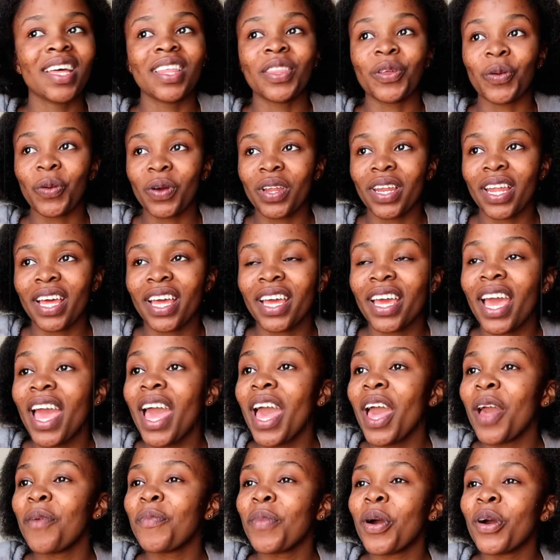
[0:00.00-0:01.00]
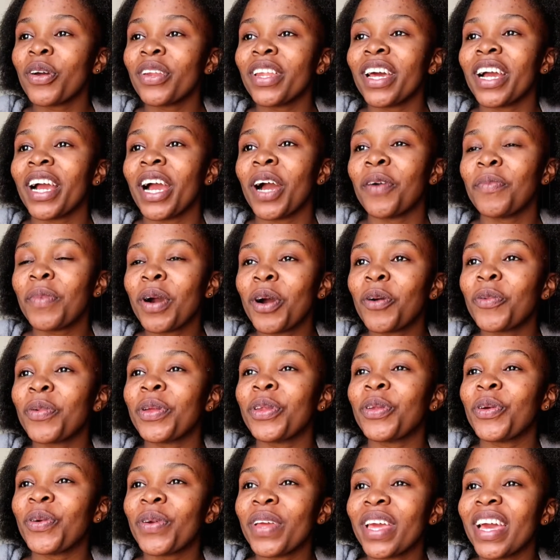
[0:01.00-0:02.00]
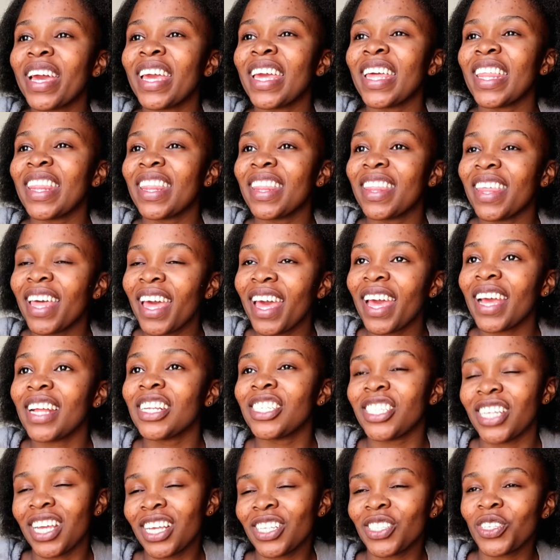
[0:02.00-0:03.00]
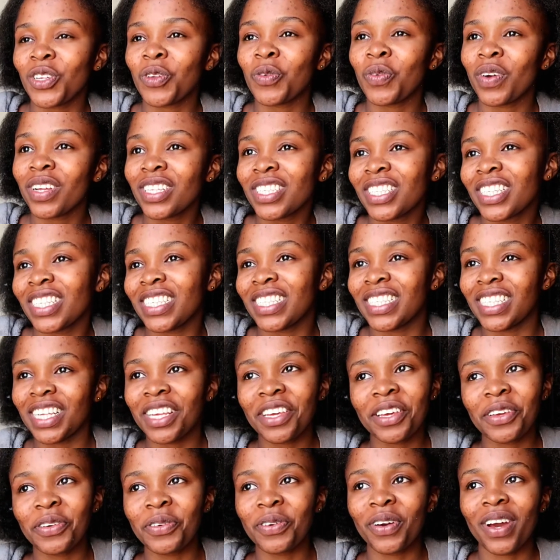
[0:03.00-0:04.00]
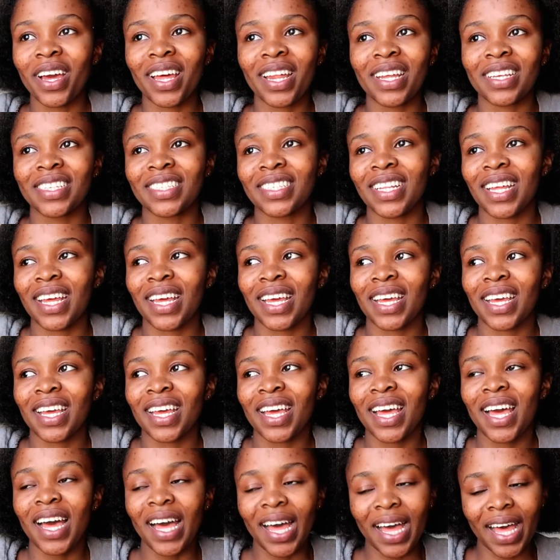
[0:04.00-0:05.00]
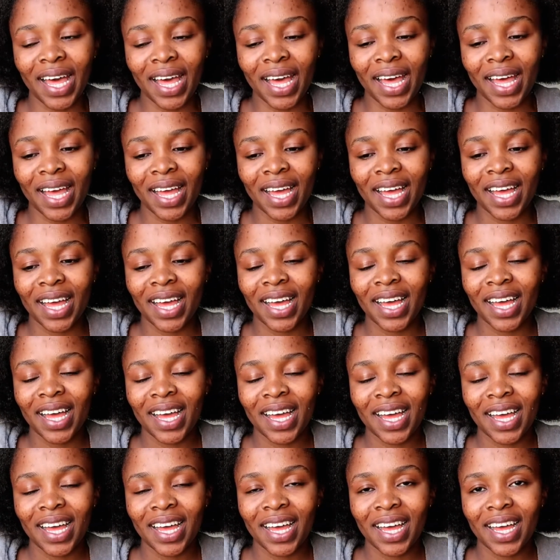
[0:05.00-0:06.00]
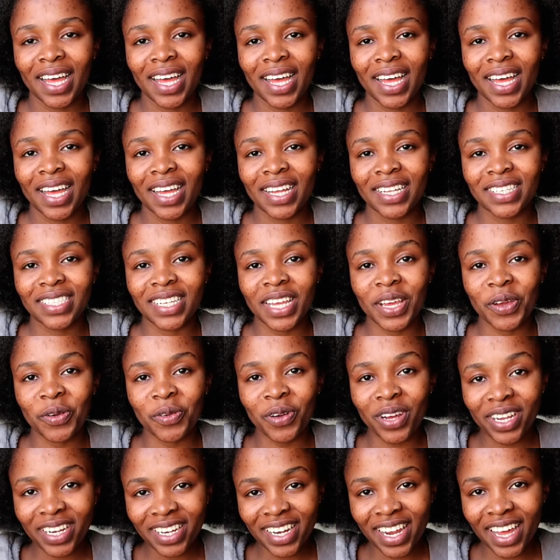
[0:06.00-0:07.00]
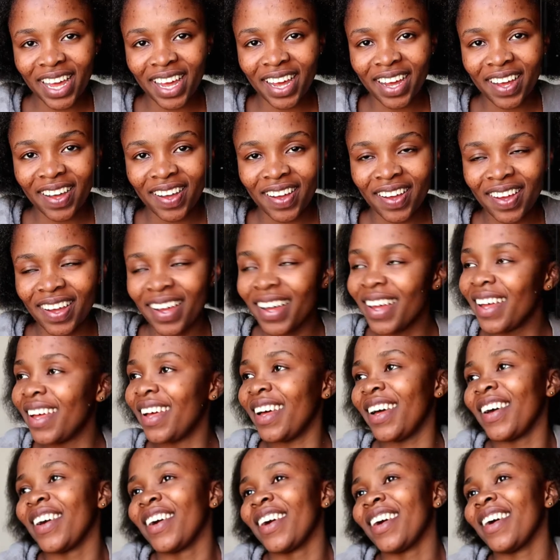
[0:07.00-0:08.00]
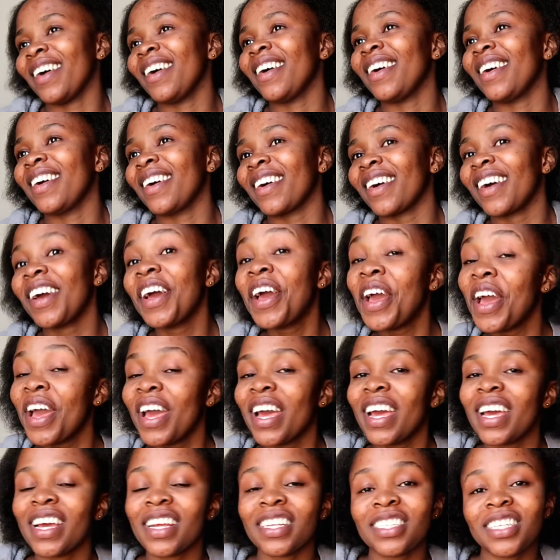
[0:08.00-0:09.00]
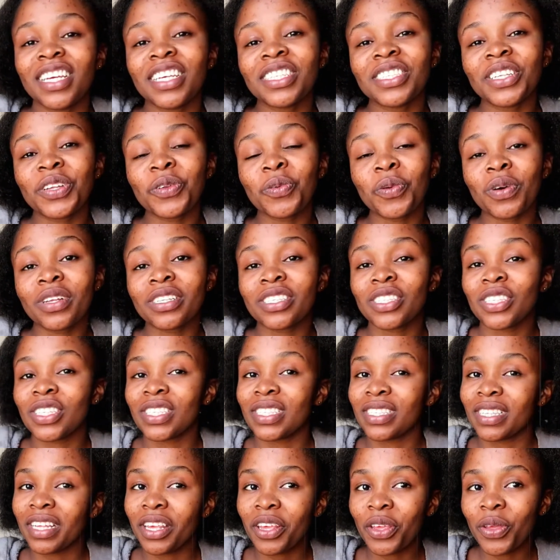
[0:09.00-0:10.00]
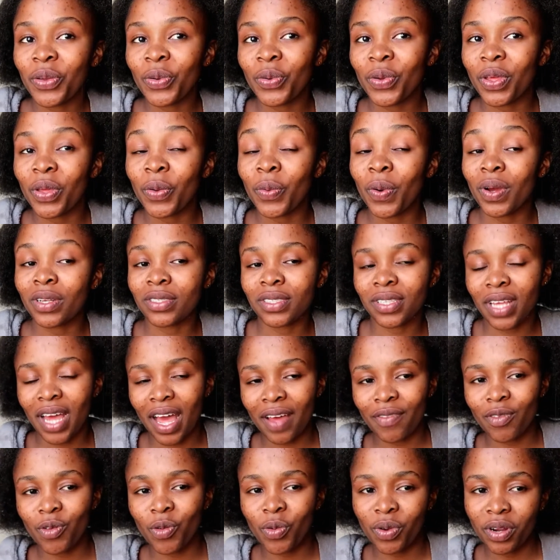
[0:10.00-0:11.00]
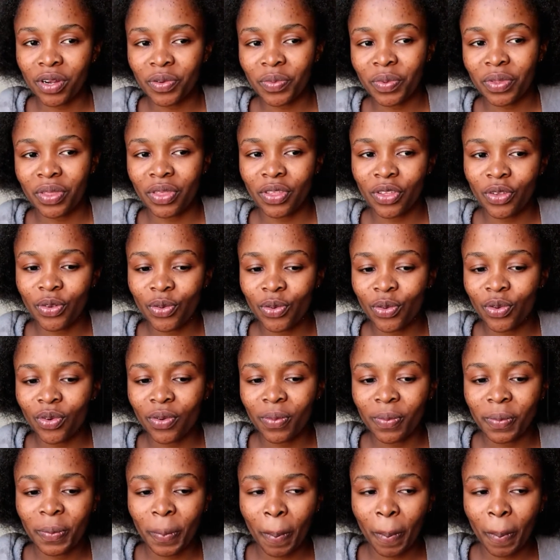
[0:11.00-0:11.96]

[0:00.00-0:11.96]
They were like, "Hey, Maunda, come out. We know you're in there. Jason wants to see you." And I was like, "Ah! Jay, what now?" "Jason wants to see you. He wants to have a word with you."